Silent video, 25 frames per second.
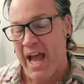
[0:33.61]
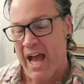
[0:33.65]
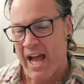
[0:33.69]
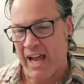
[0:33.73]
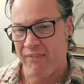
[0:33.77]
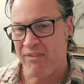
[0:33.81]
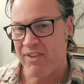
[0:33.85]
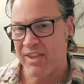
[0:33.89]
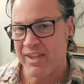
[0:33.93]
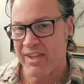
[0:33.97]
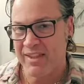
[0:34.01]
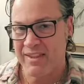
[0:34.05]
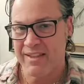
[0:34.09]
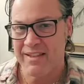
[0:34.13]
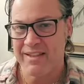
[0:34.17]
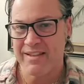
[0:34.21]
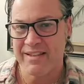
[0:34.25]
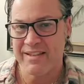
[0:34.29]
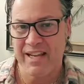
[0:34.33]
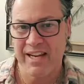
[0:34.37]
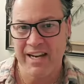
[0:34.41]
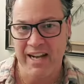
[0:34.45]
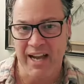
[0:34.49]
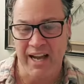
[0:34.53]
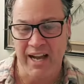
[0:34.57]
I've seen this
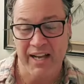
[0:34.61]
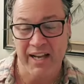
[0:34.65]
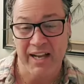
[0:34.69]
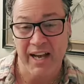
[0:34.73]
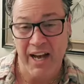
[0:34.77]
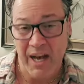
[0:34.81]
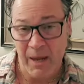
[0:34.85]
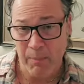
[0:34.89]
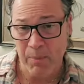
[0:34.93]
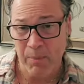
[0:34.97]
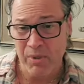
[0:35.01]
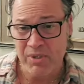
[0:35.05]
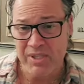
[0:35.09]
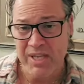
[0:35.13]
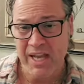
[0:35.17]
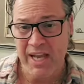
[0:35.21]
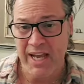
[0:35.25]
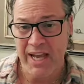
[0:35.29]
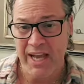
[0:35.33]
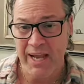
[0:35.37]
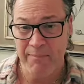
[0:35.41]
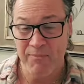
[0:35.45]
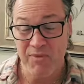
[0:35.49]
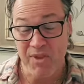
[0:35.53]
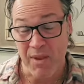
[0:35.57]
done a couple
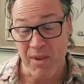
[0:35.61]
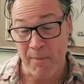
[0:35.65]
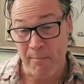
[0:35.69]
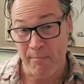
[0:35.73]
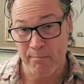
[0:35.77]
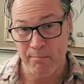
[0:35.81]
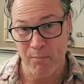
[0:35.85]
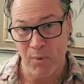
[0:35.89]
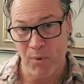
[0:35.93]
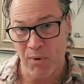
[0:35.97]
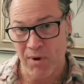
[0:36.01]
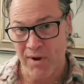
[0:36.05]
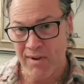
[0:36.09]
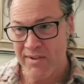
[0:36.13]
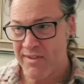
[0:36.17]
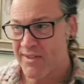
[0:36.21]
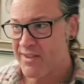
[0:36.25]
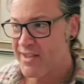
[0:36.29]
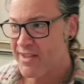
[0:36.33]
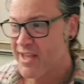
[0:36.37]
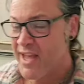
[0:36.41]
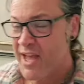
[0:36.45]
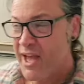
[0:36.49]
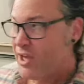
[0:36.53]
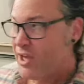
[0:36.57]
times, moss.